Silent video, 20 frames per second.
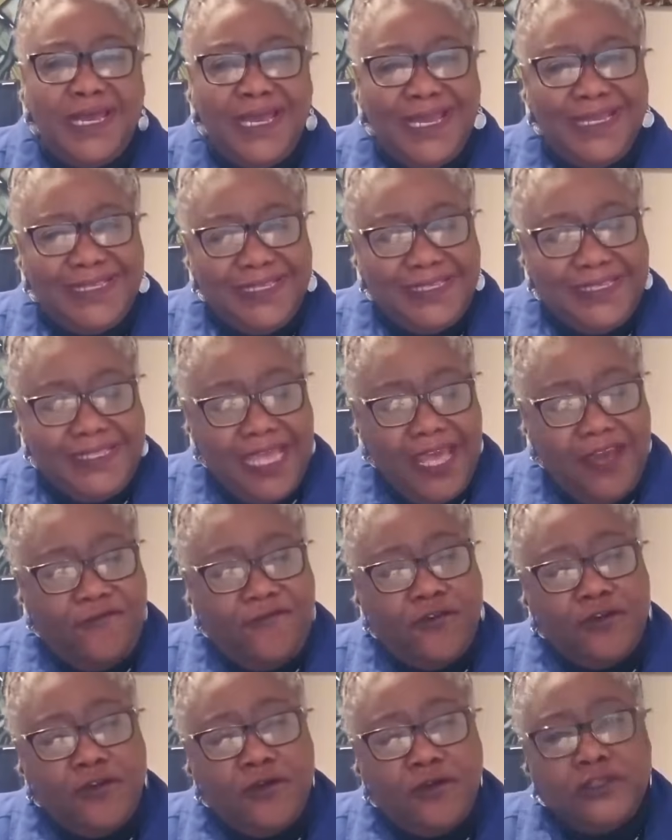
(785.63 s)
It is
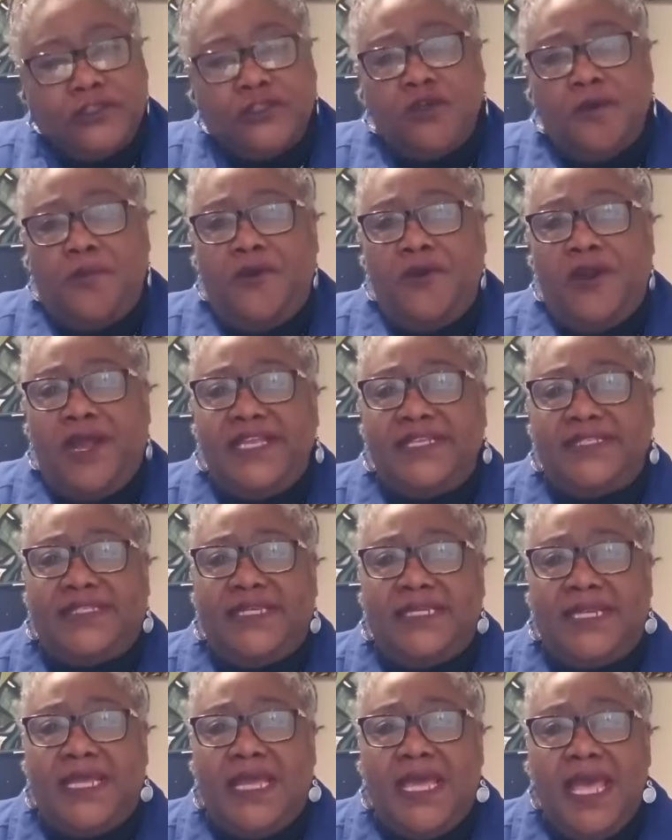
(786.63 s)
therefore not
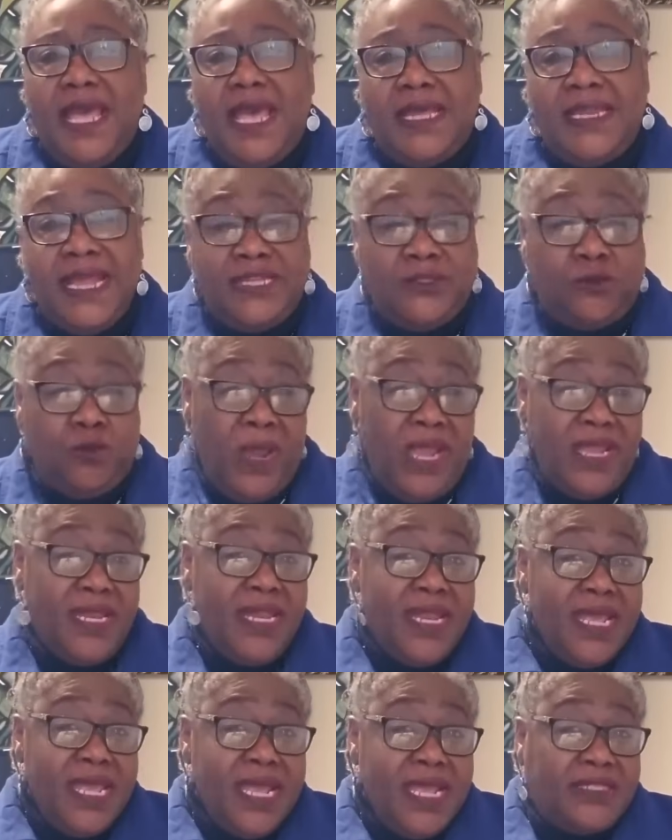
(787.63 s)
surprising that
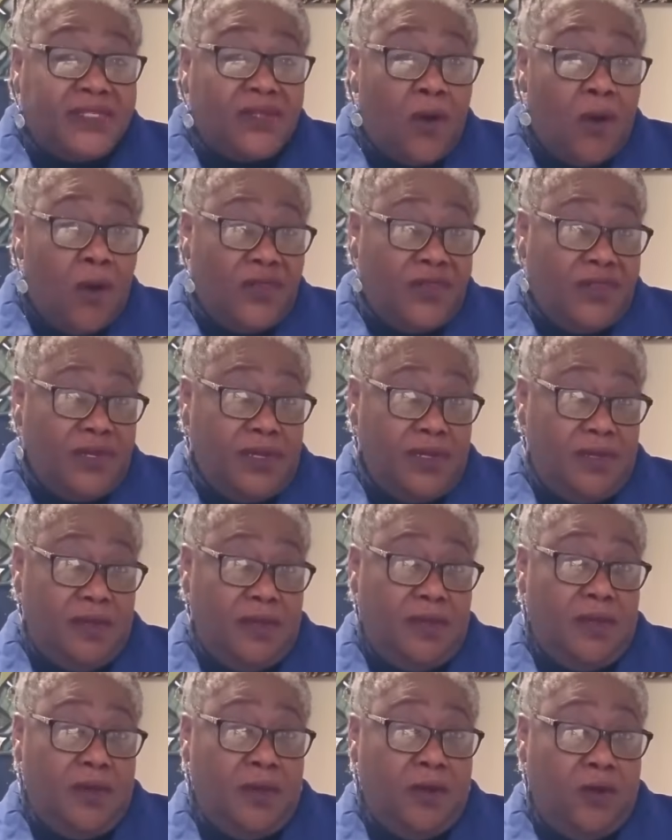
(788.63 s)
when these other
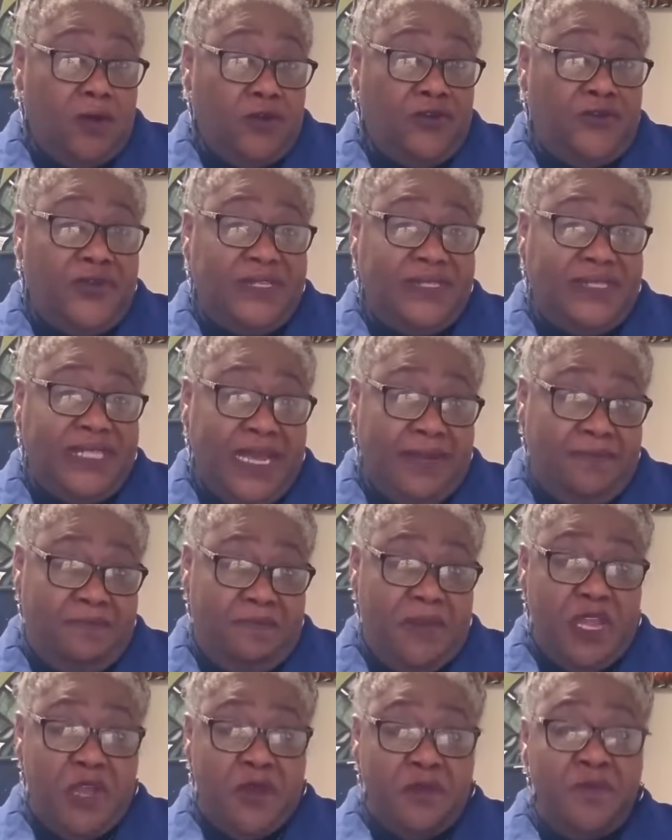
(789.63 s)
countries that
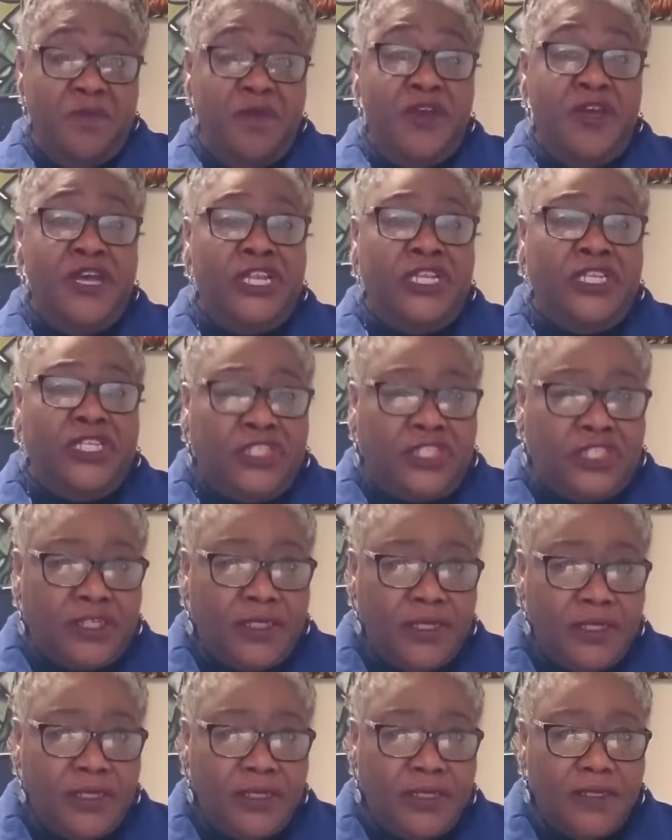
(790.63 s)
emerged
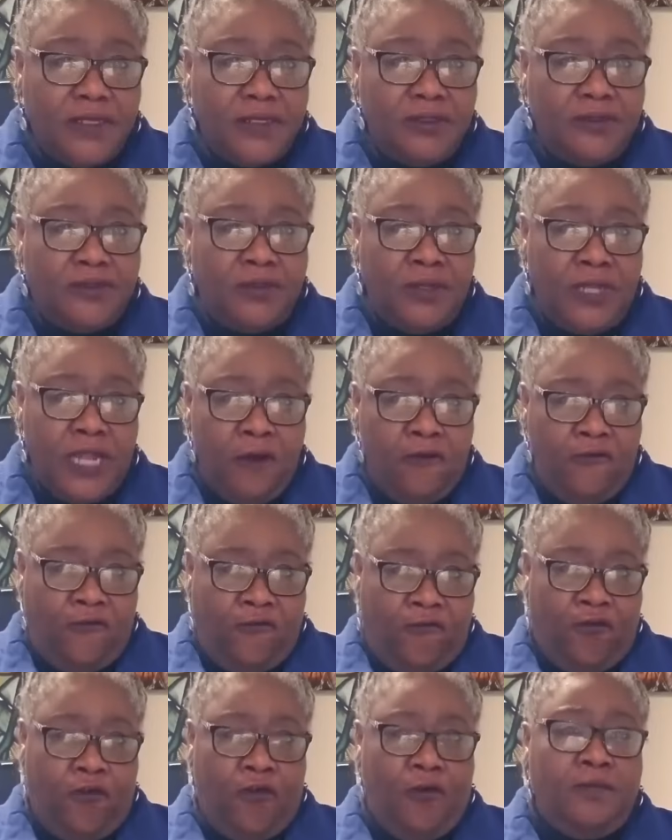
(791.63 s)
to now
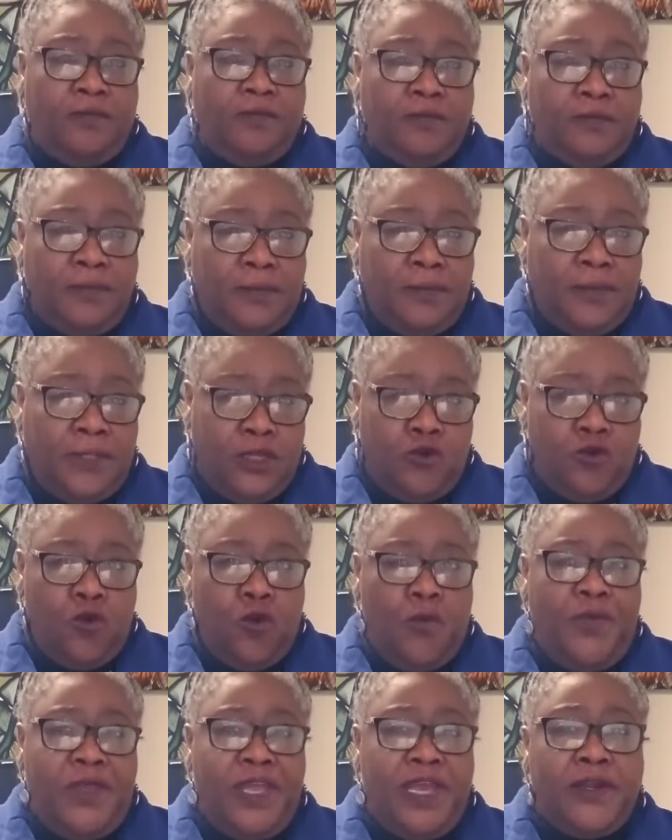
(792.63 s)
form the
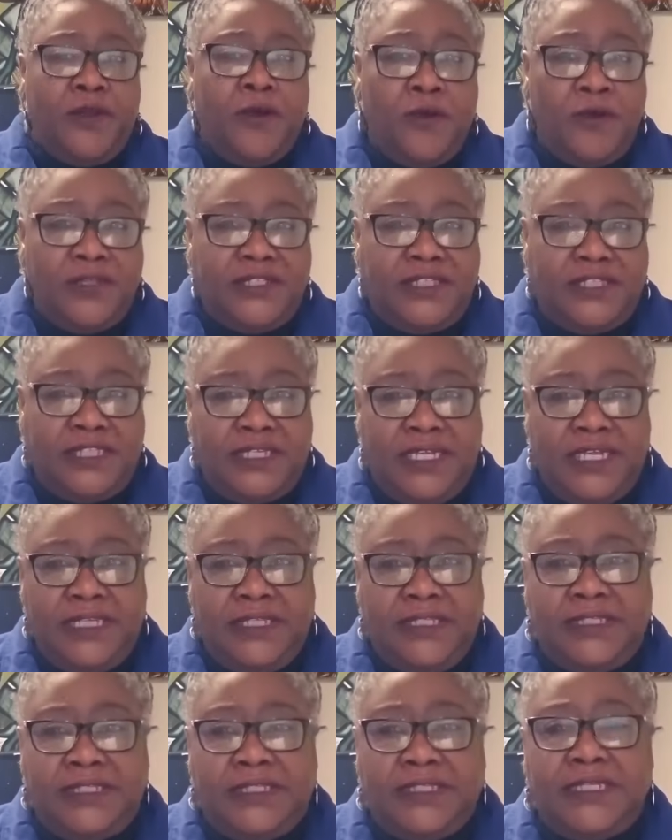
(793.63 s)
European
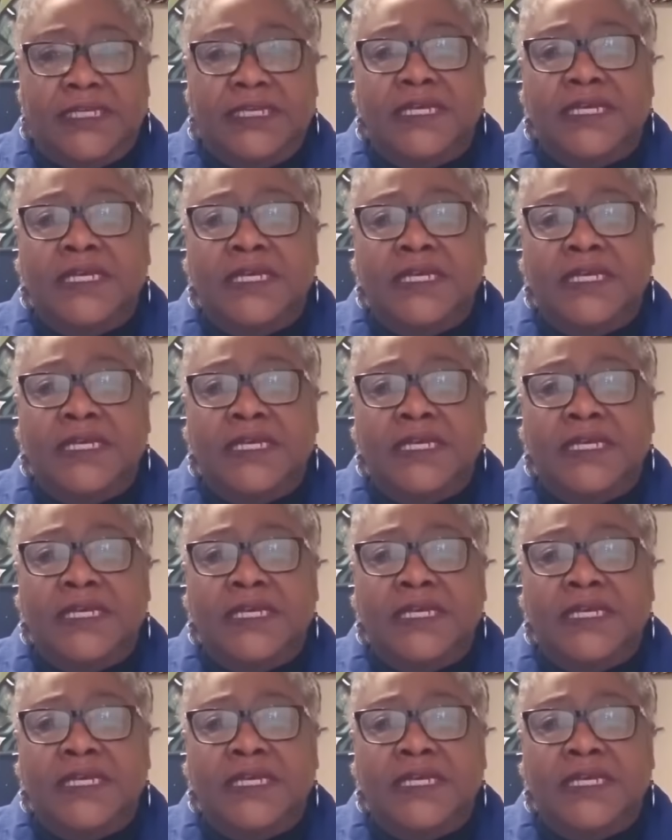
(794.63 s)
continent